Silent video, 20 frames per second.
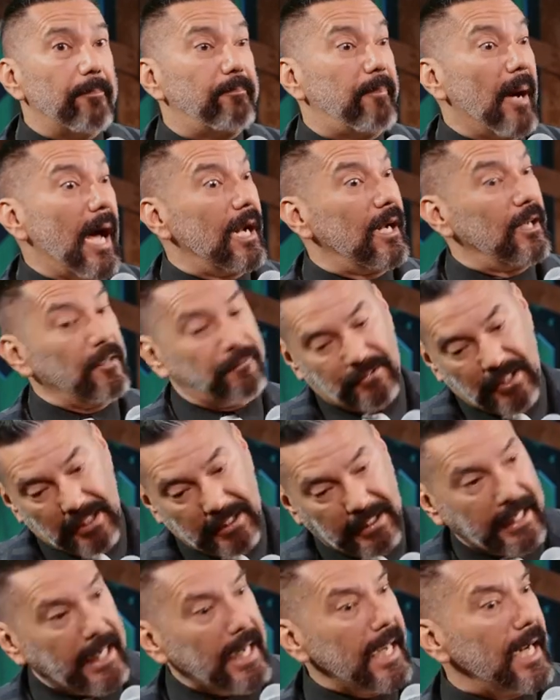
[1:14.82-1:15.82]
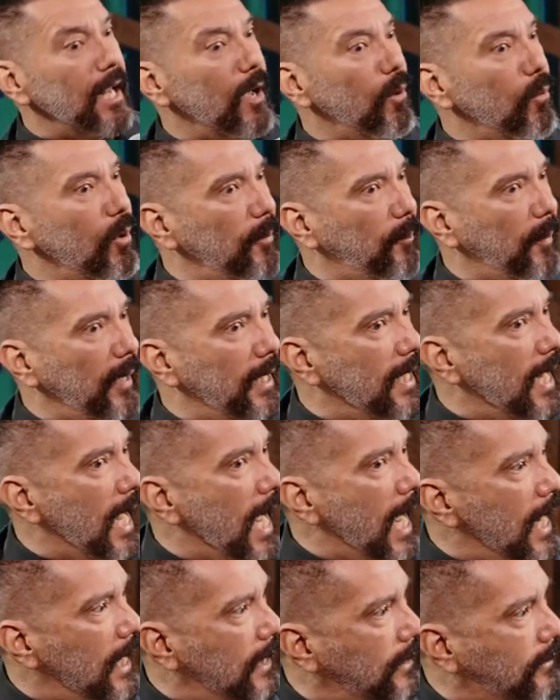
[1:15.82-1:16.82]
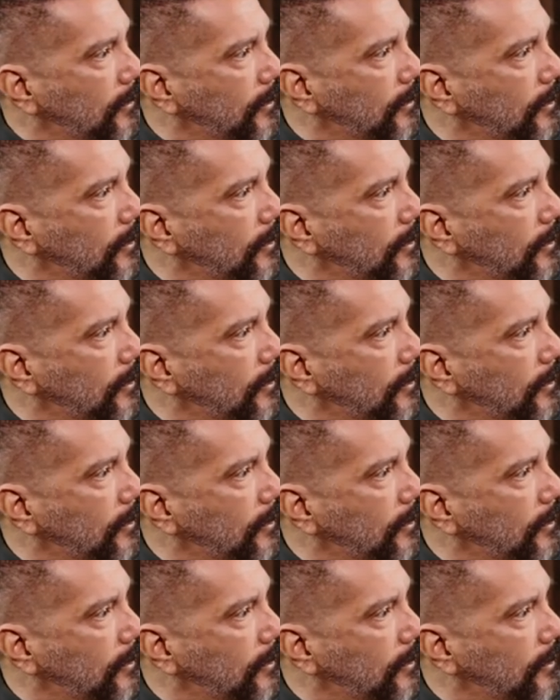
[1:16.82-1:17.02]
a bottle of tequila would be nice.